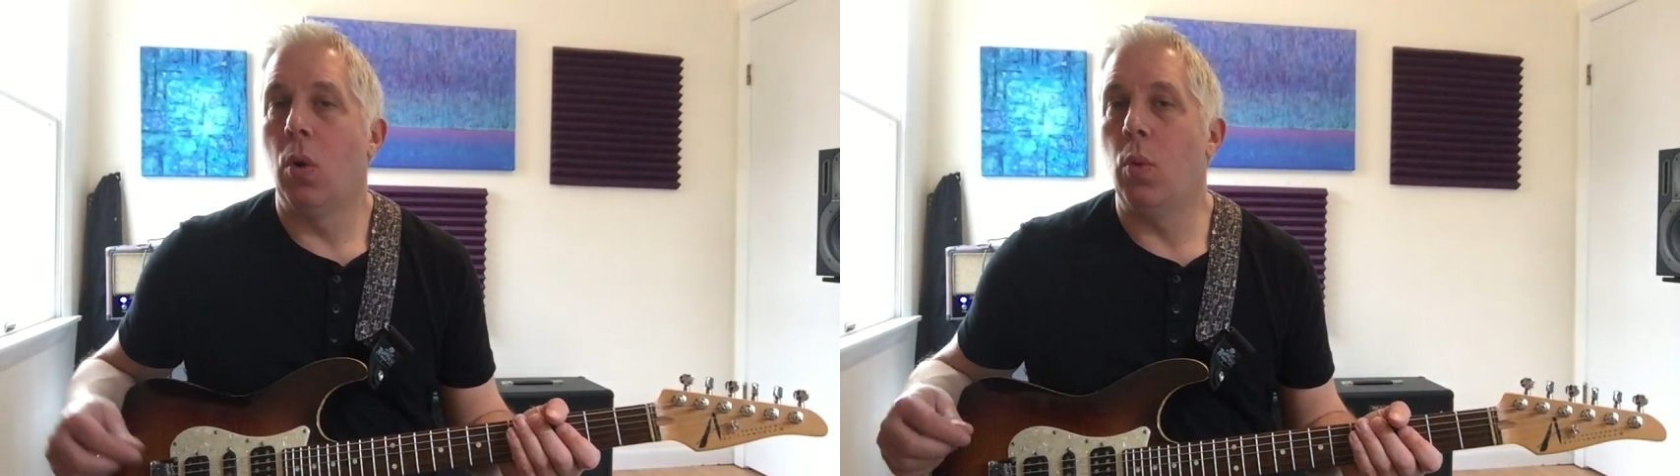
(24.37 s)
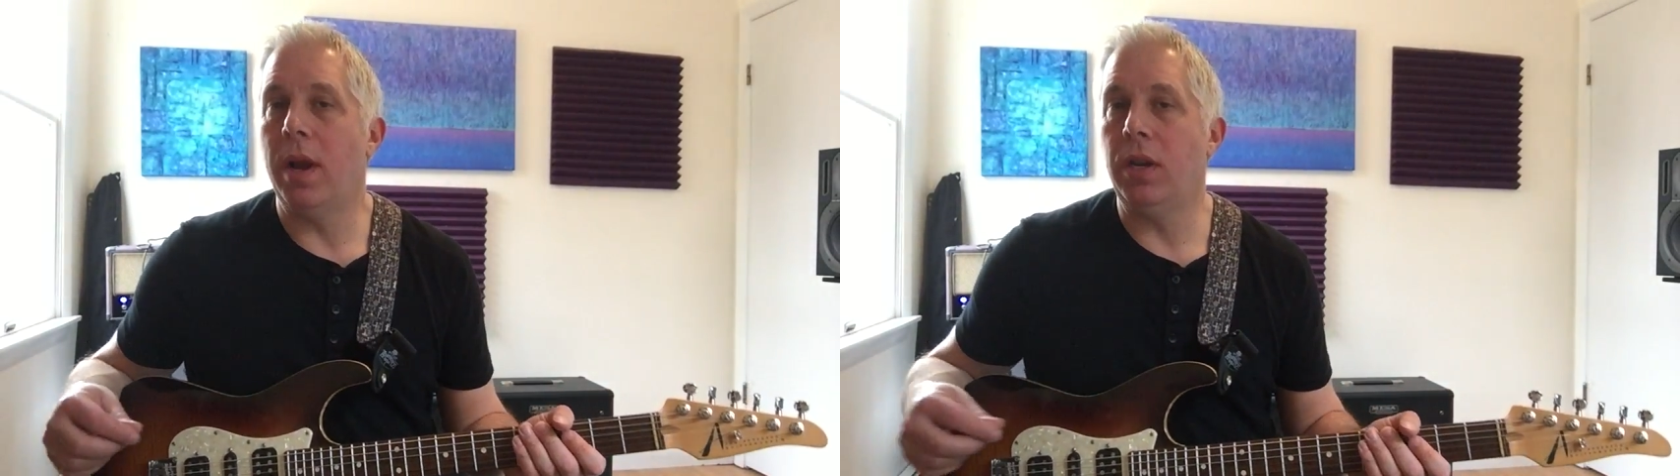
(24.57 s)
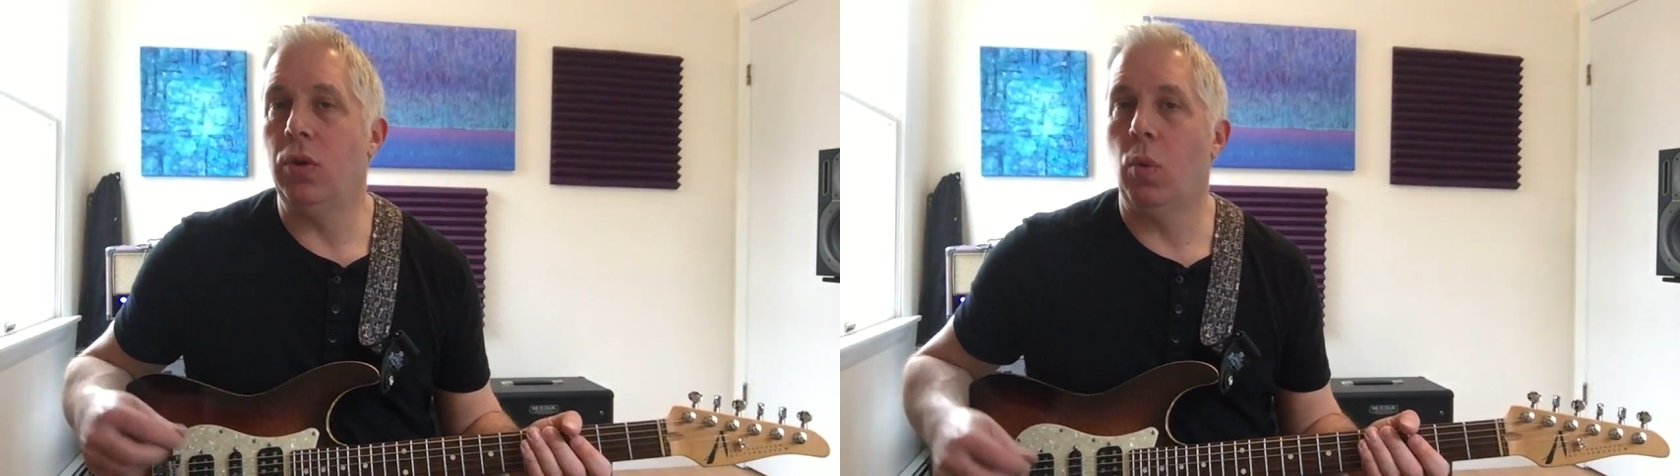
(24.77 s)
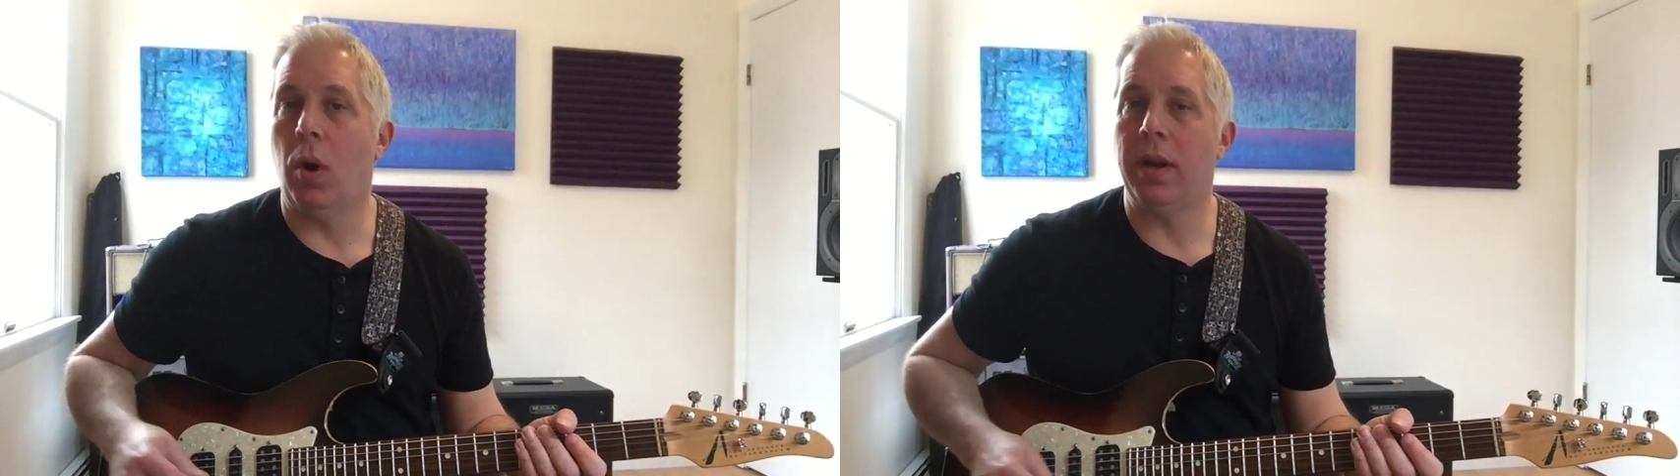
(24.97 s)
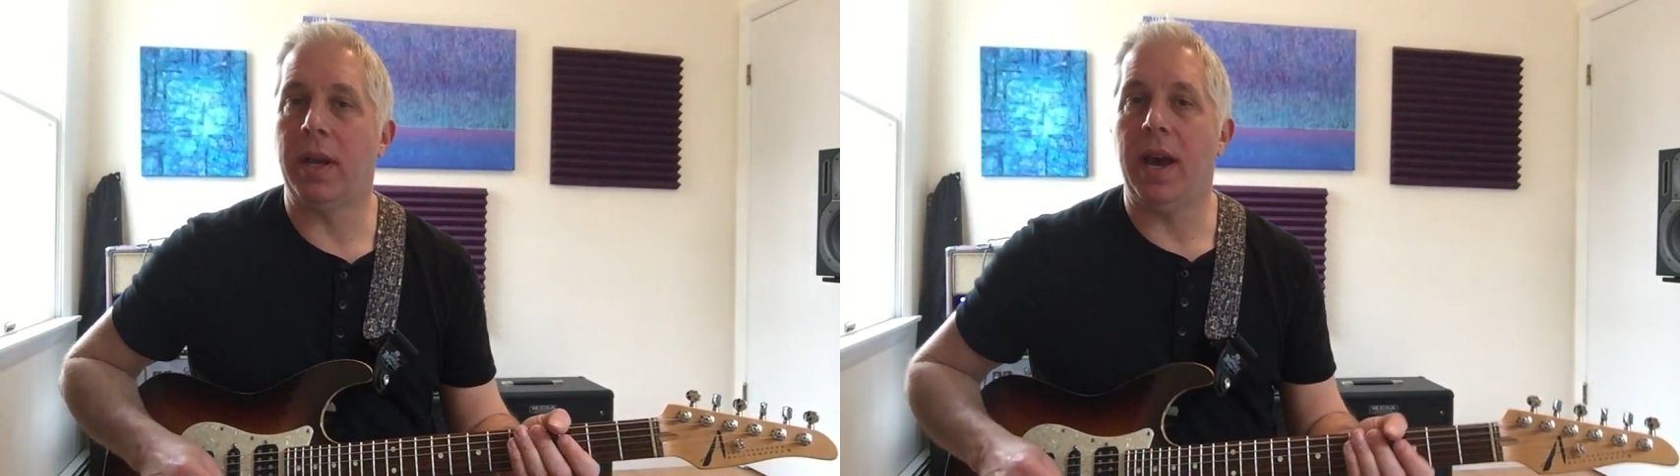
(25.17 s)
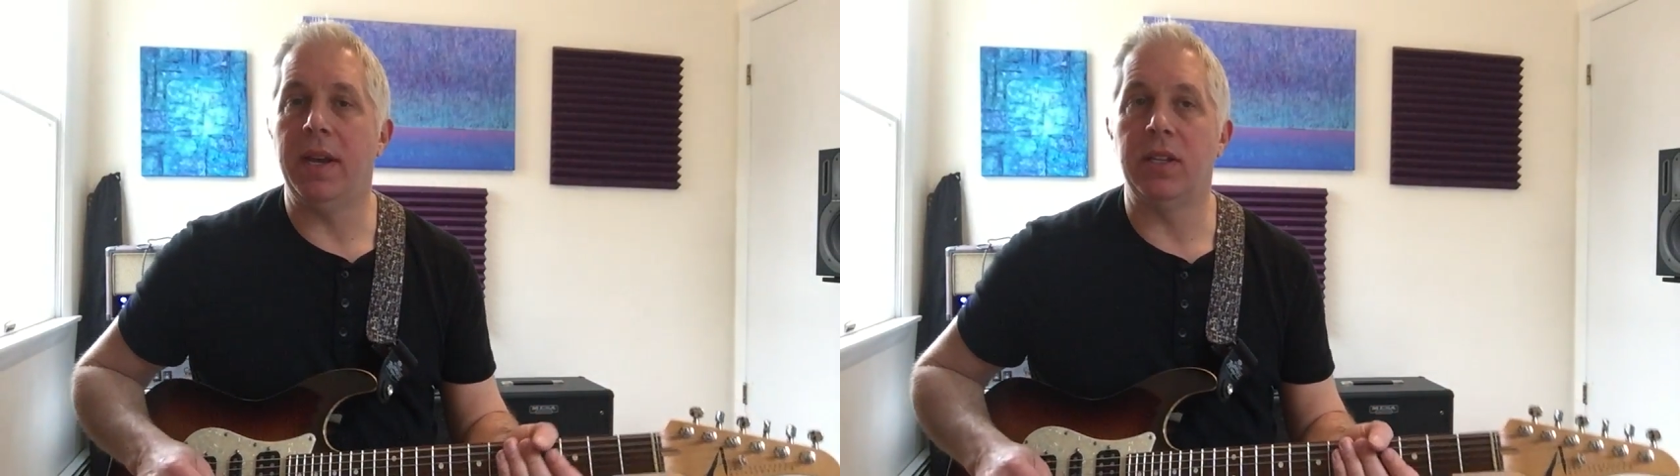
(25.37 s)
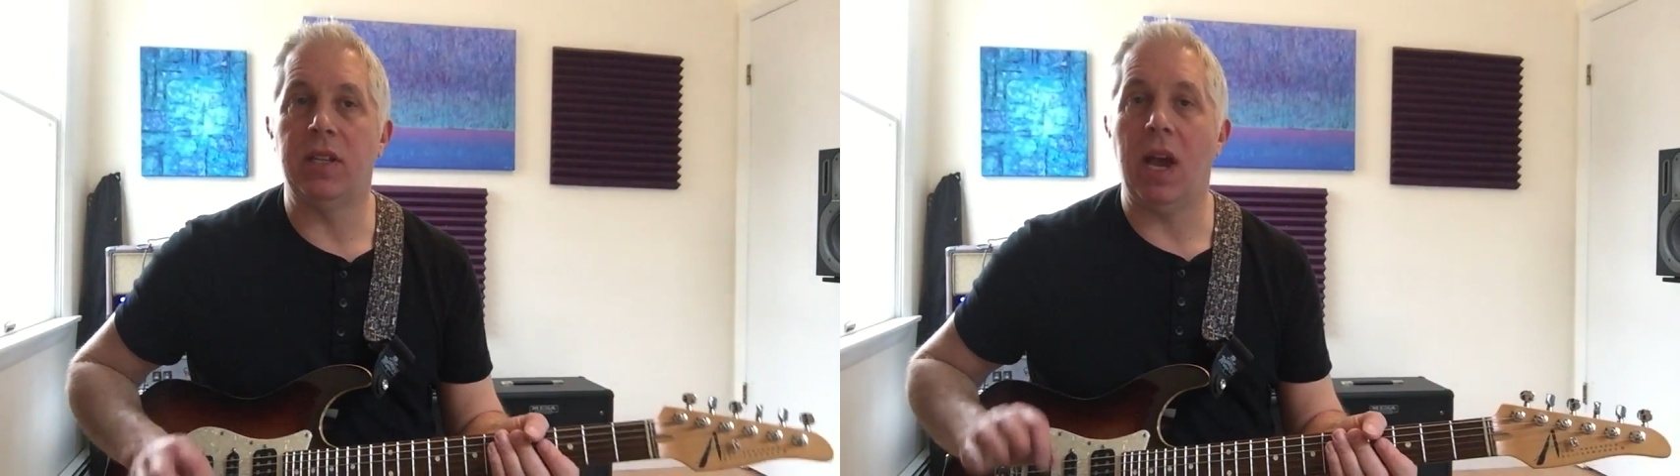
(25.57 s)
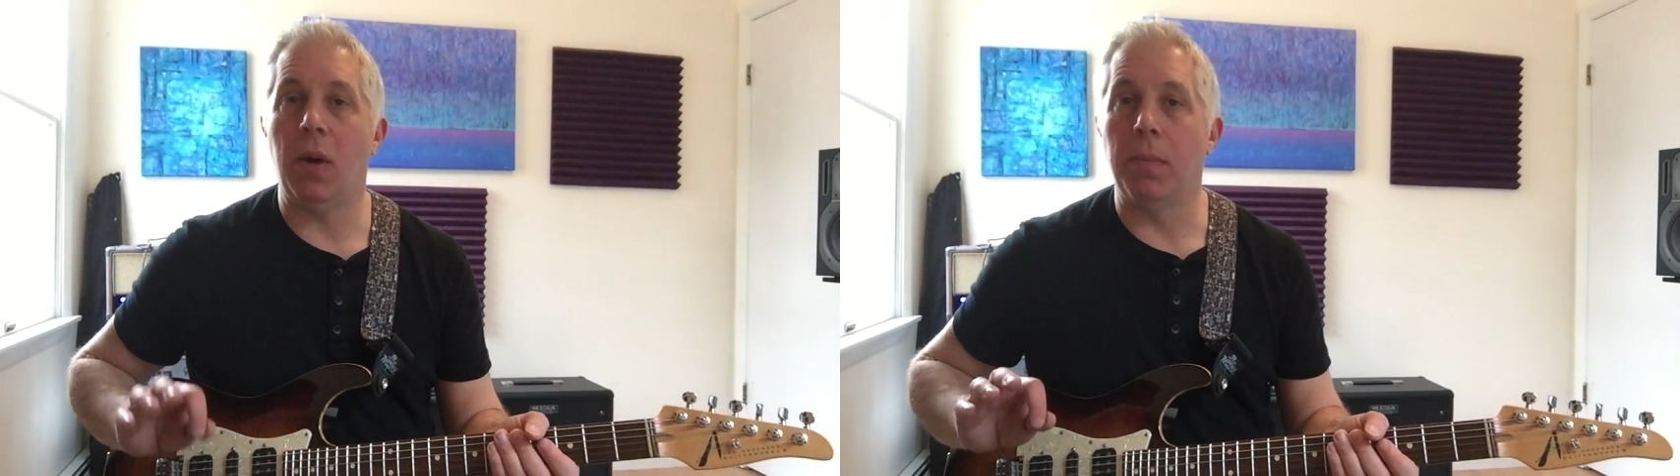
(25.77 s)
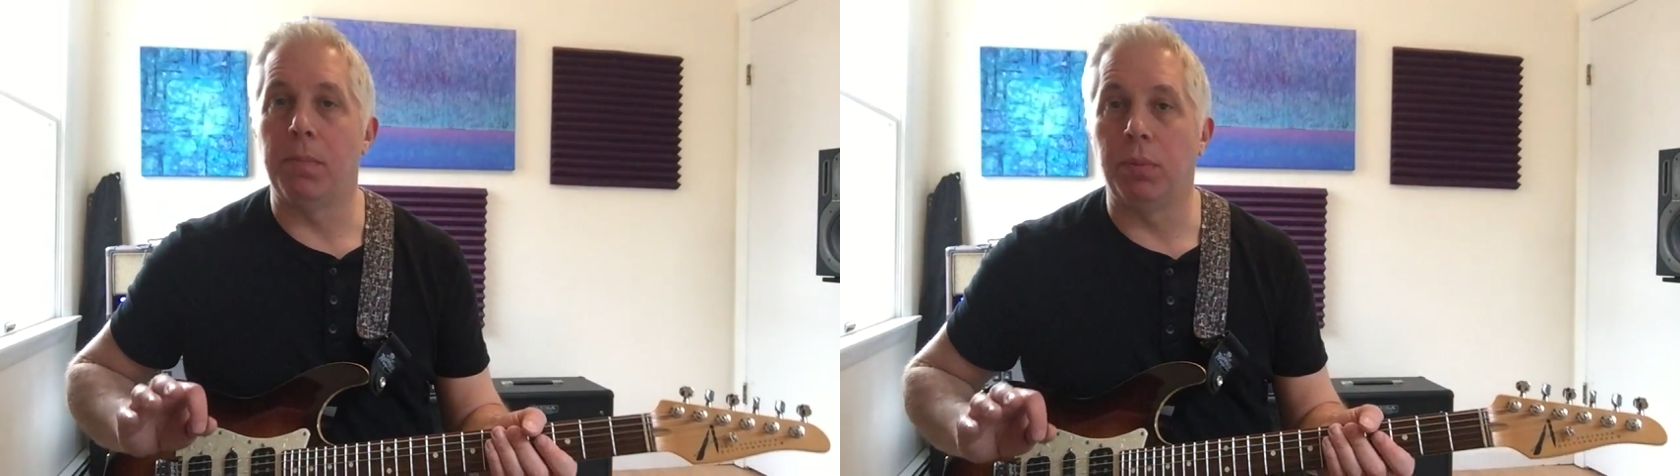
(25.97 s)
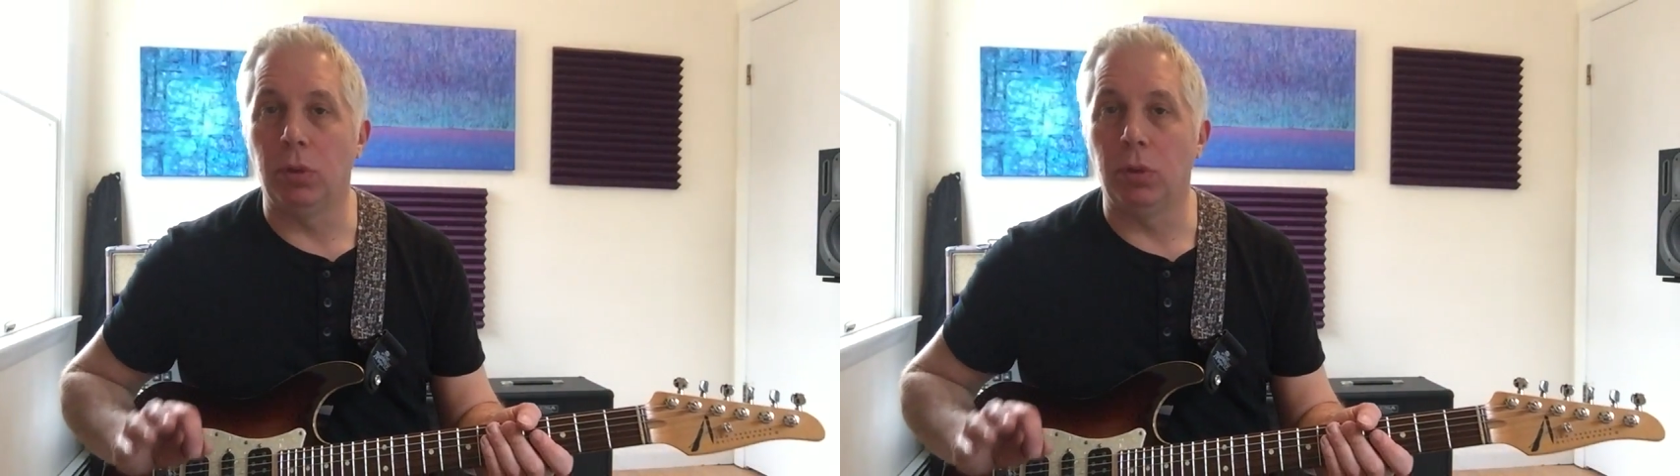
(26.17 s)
when you want to kind of sound